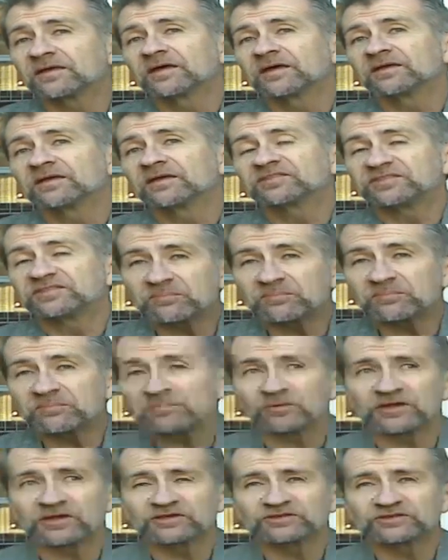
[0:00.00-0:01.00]

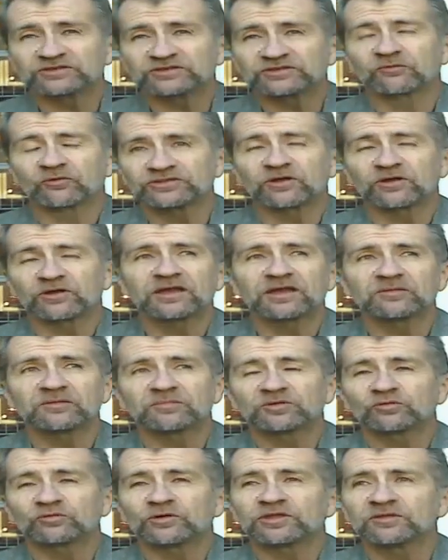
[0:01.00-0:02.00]
separation they've created
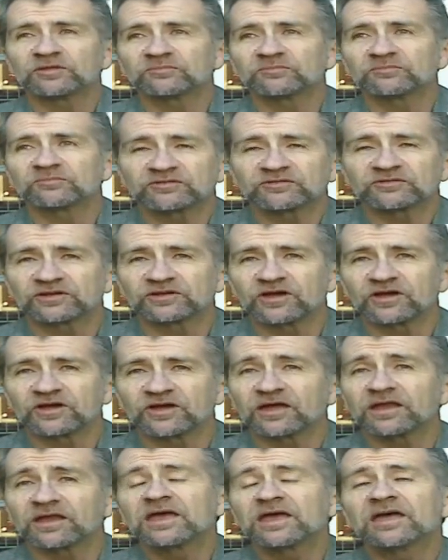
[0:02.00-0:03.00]
between themselves and
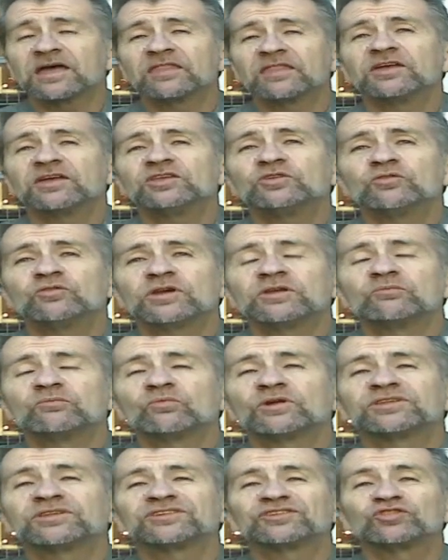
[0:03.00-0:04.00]
God, then you can
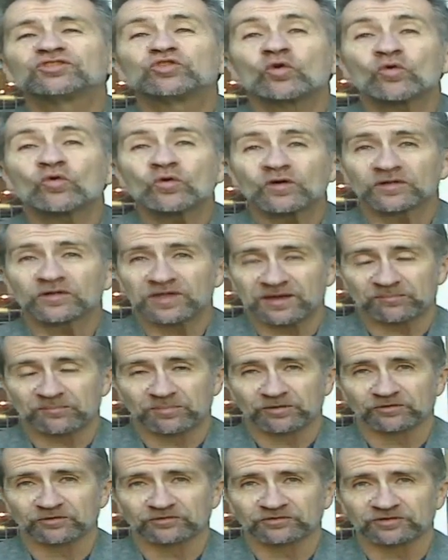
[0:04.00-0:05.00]
restore that
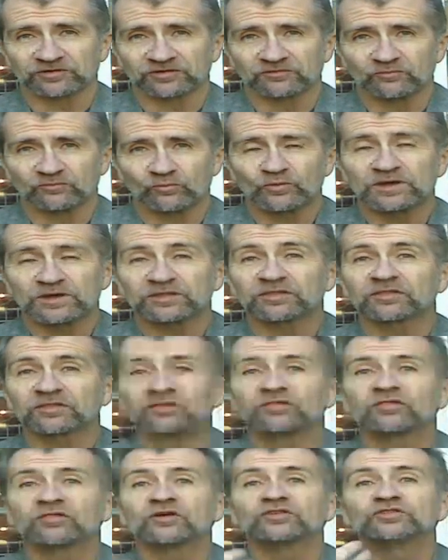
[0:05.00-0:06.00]
person with
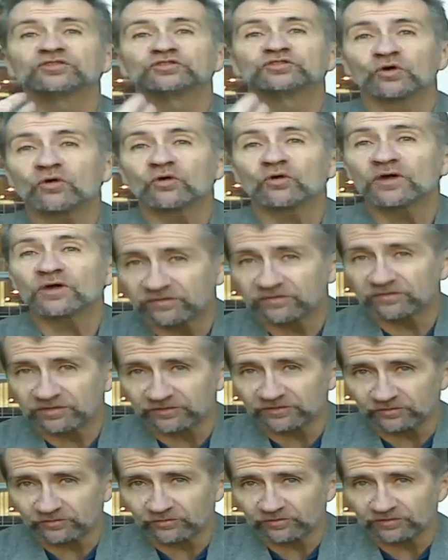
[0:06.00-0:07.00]
the joy of the
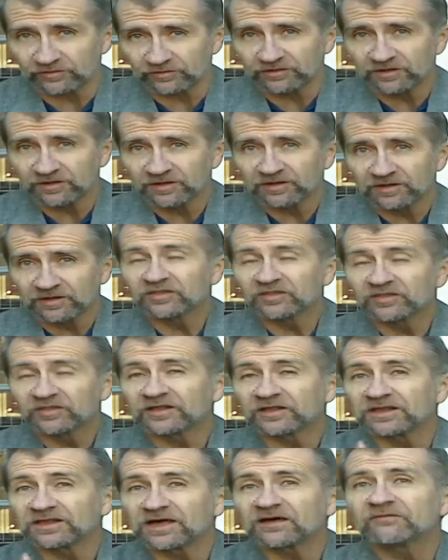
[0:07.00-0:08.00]
Lord, the
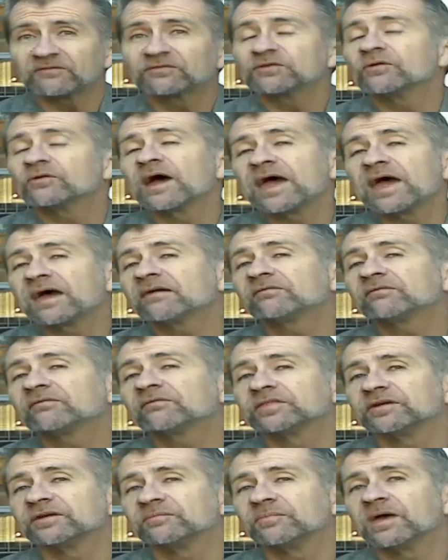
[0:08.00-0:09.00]
love you have
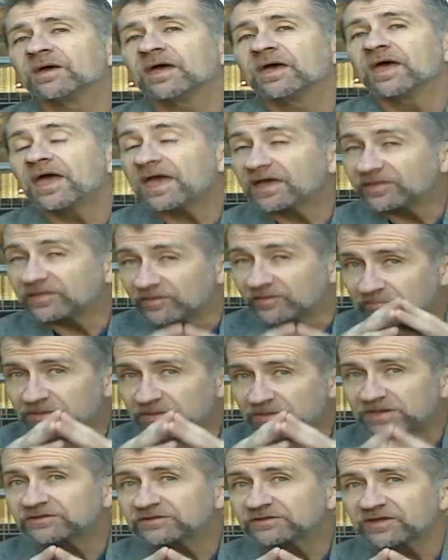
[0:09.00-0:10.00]
for them, and the
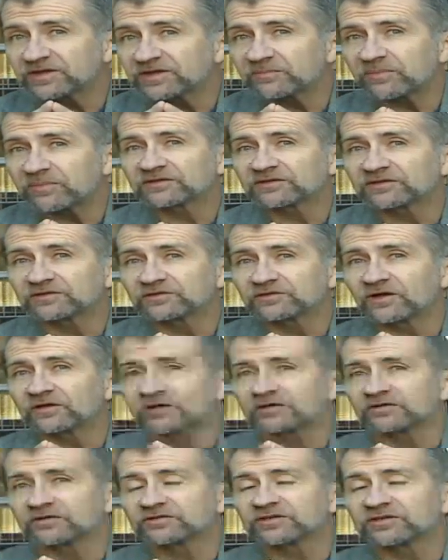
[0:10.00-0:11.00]
peace that passes all
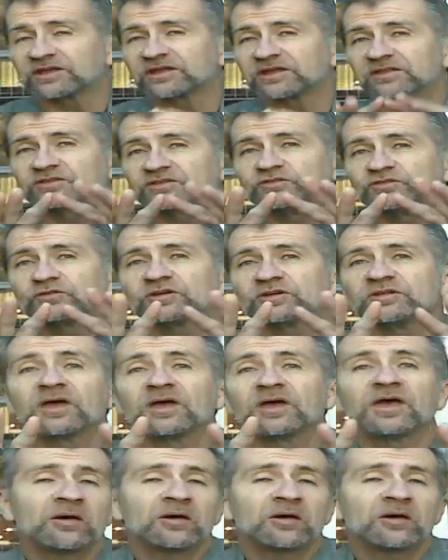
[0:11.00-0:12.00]
understanding that you can
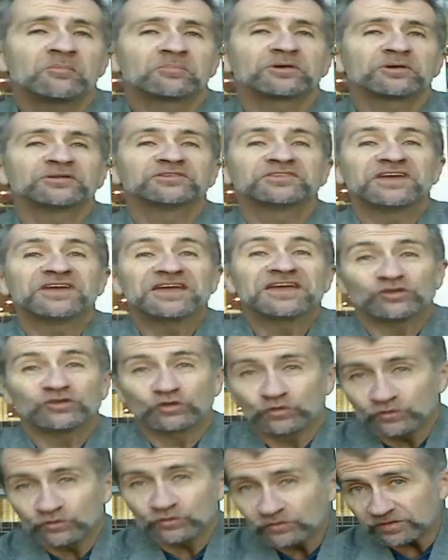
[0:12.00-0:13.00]
present
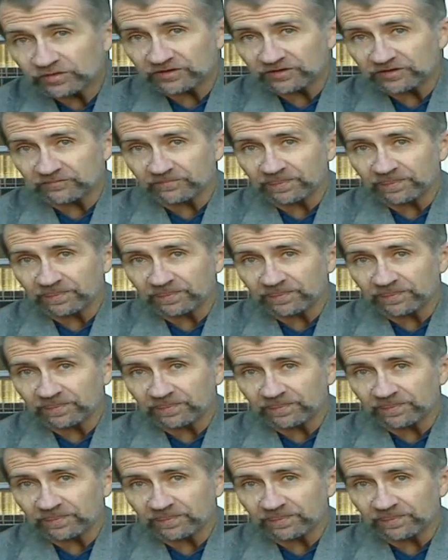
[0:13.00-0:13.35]
to them